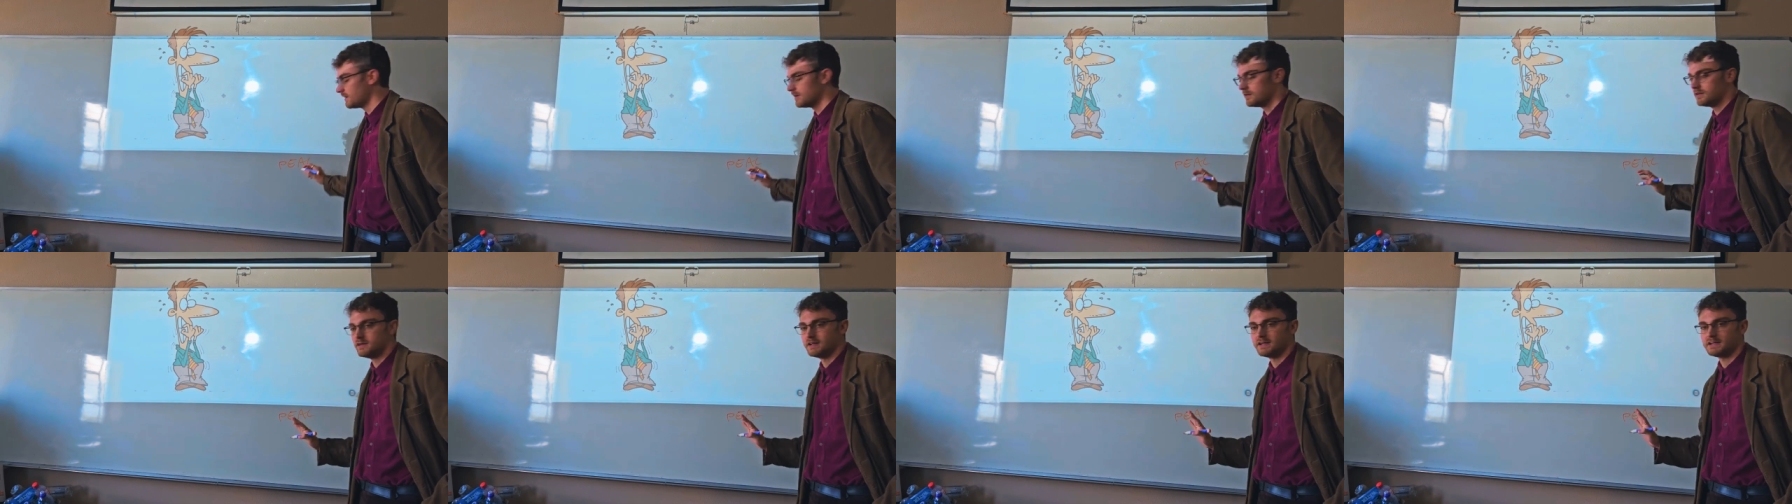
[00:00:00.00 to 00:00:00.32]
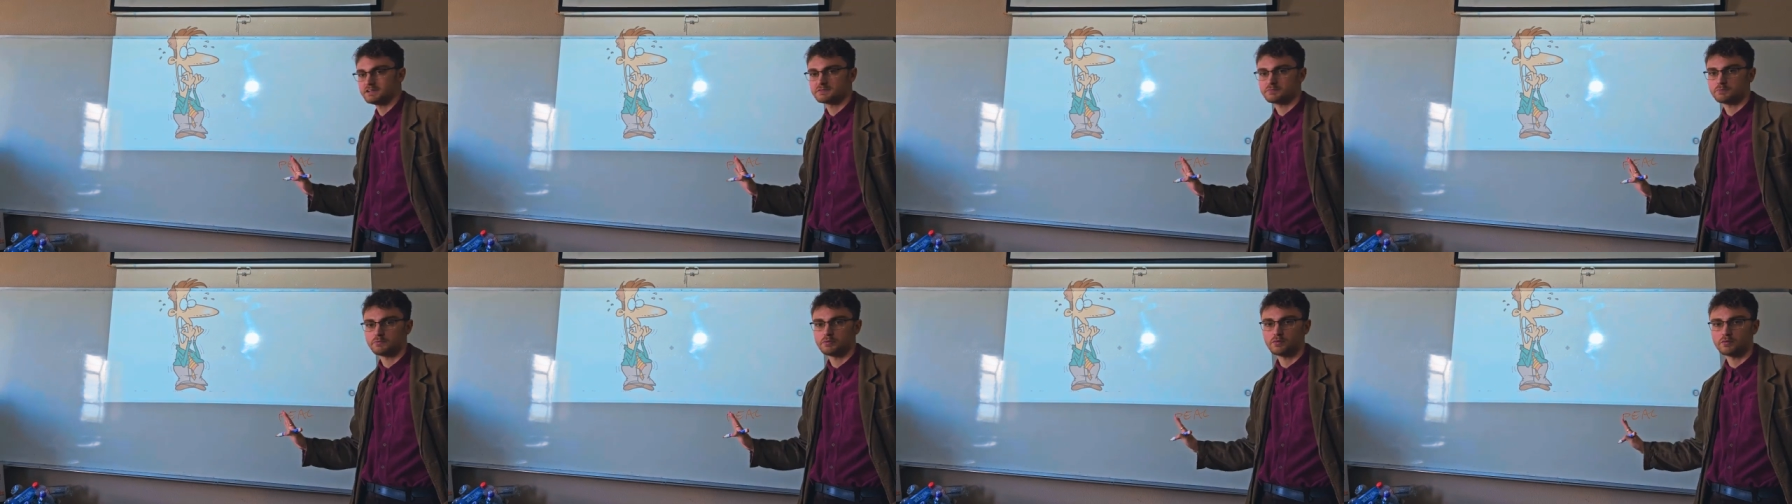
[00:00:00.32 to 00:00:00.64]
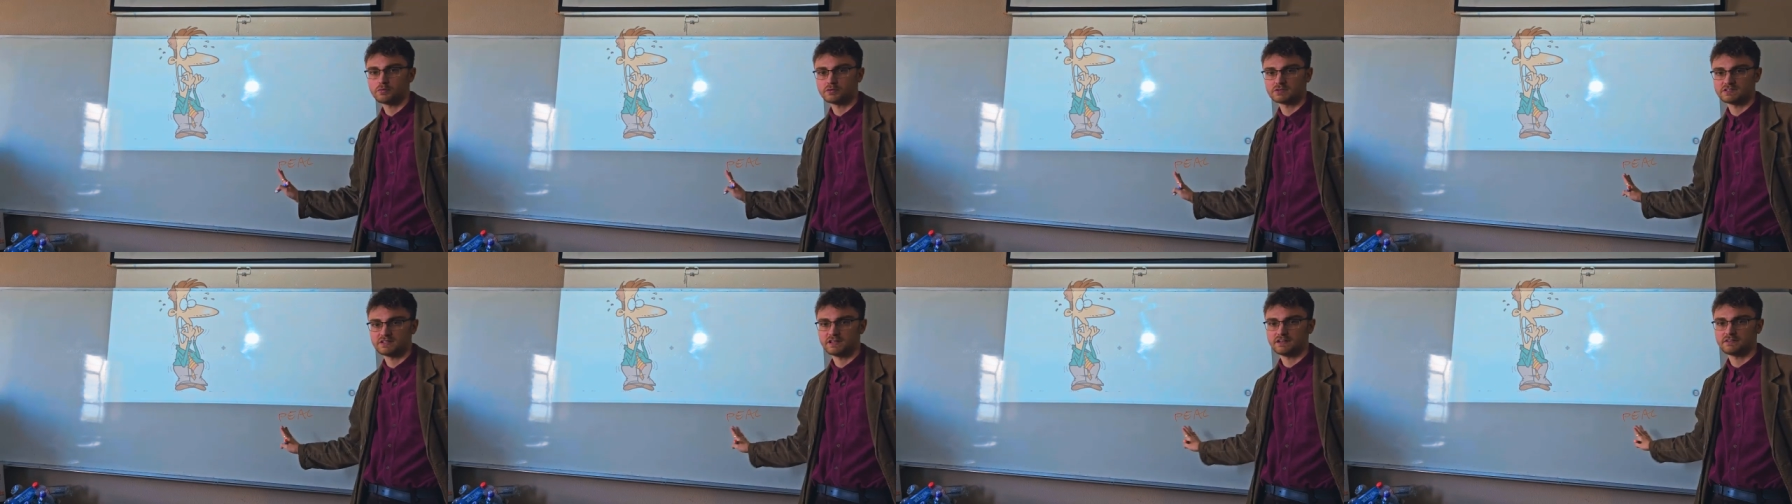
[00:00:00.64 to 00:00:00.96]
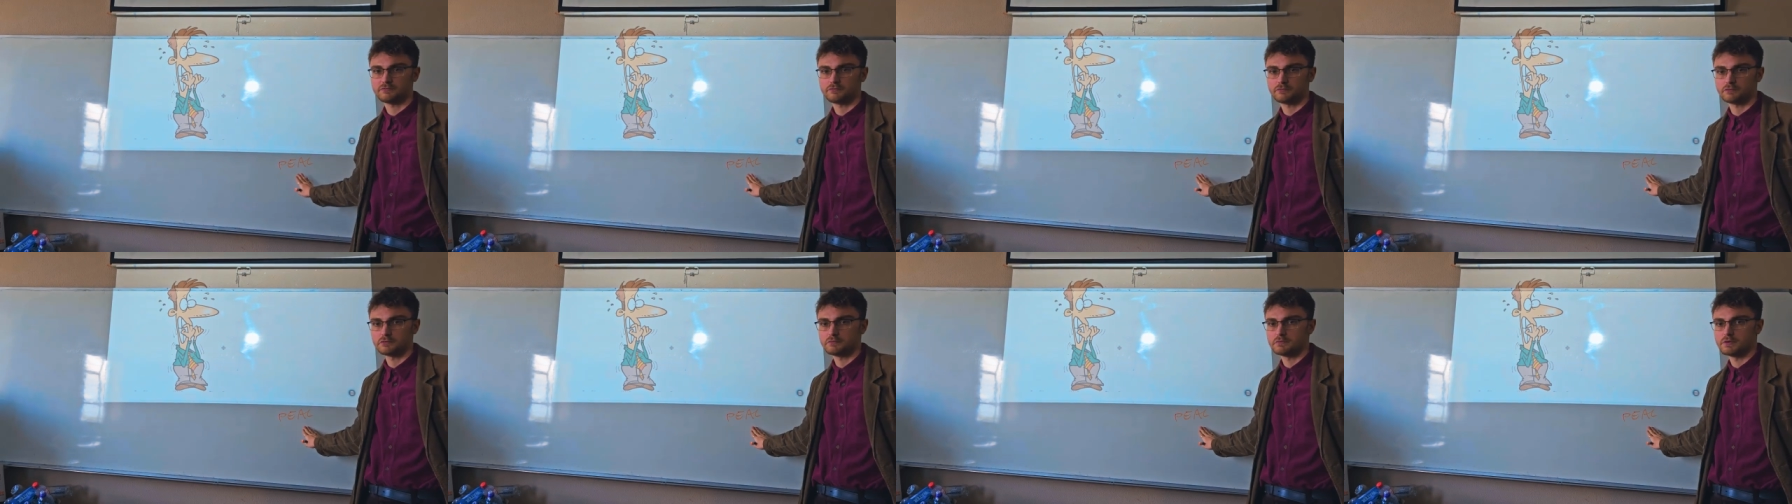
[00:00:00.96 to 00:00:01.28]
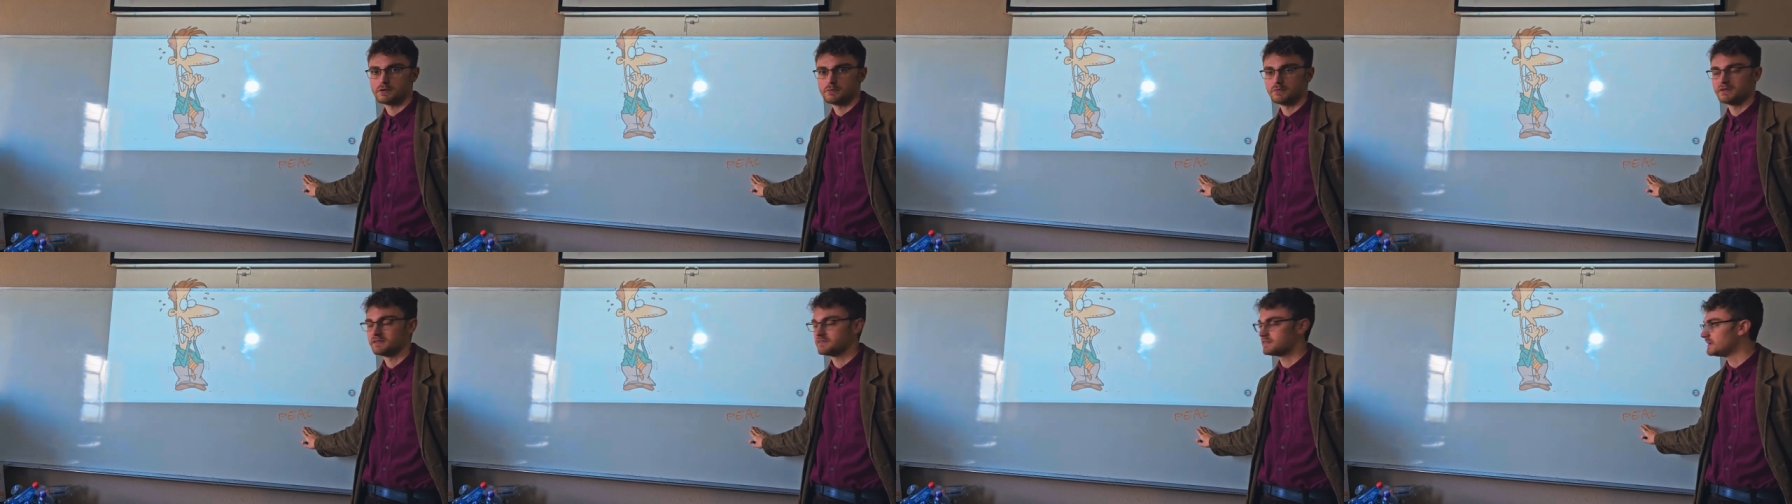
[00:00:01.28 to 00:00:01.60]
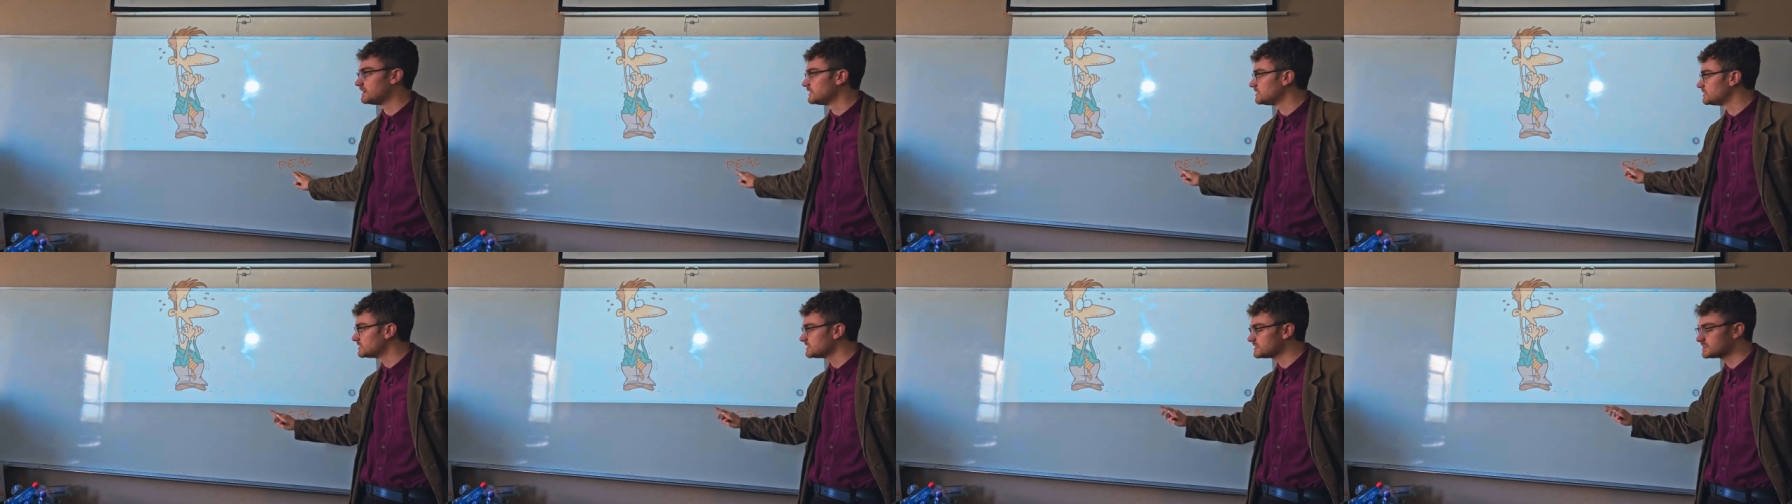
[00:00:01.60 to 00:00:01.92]
Let's pause that for a moment
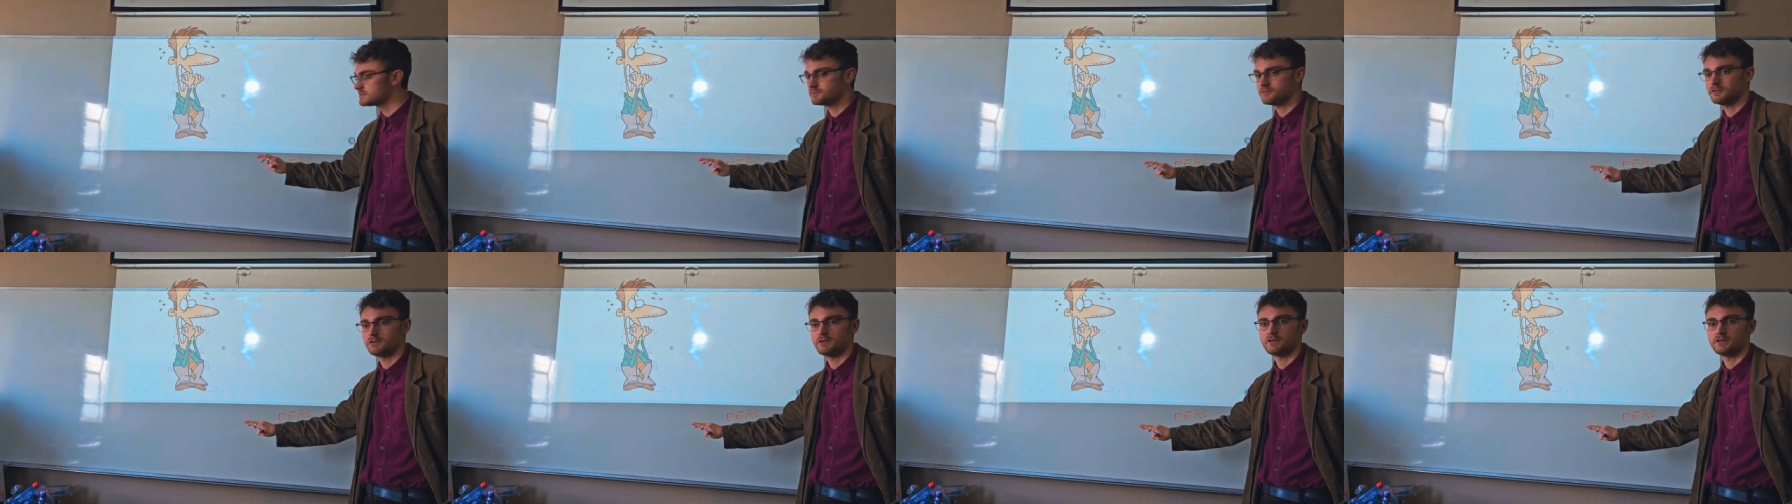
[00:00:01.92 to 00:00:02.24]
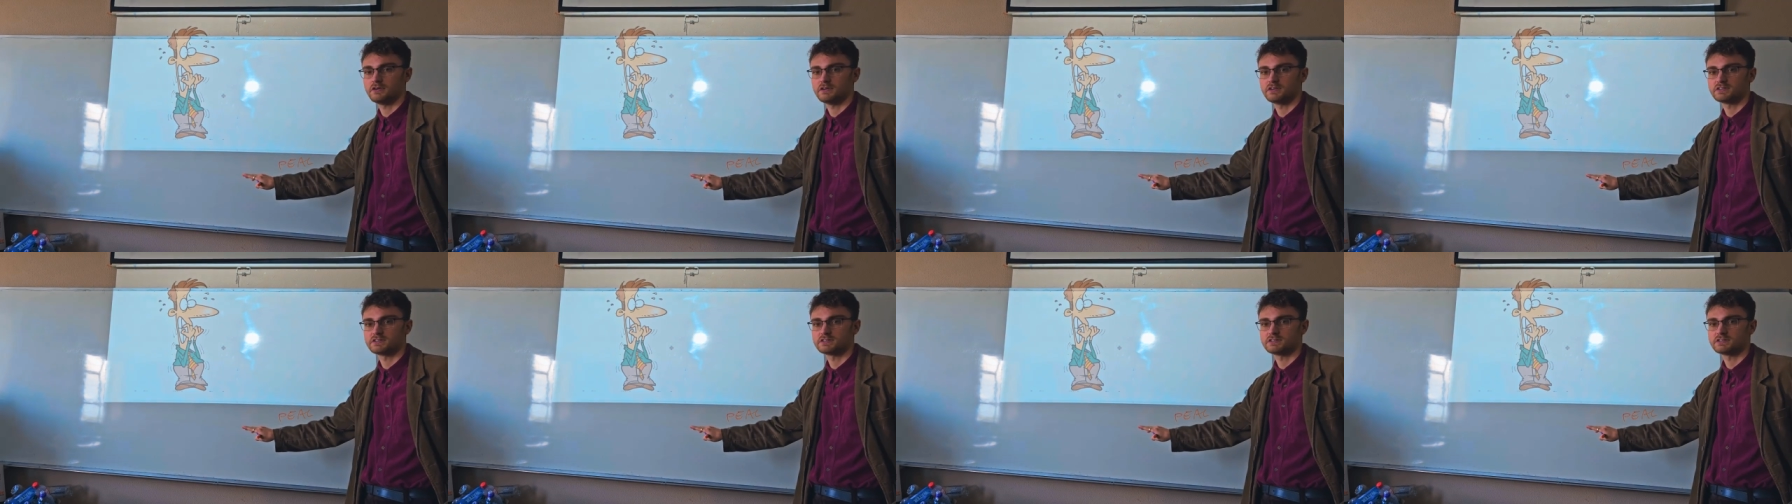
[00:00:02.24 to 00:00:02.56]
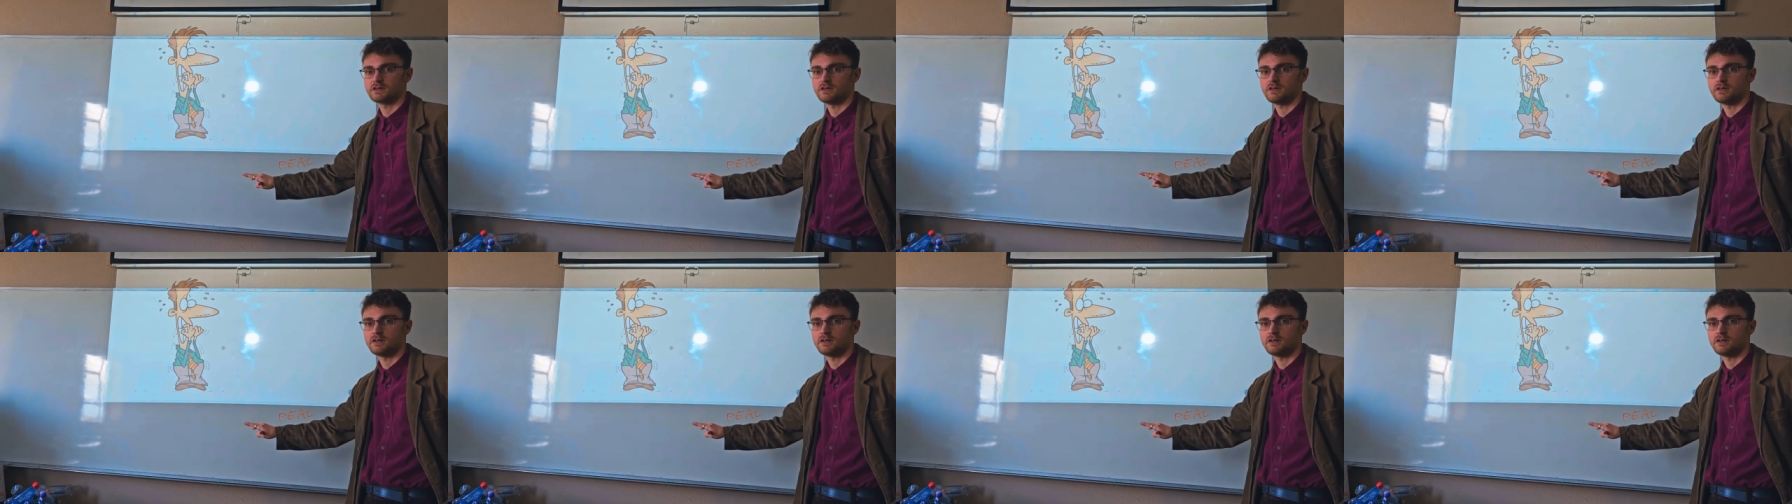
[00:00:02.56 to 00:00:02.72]
and just focus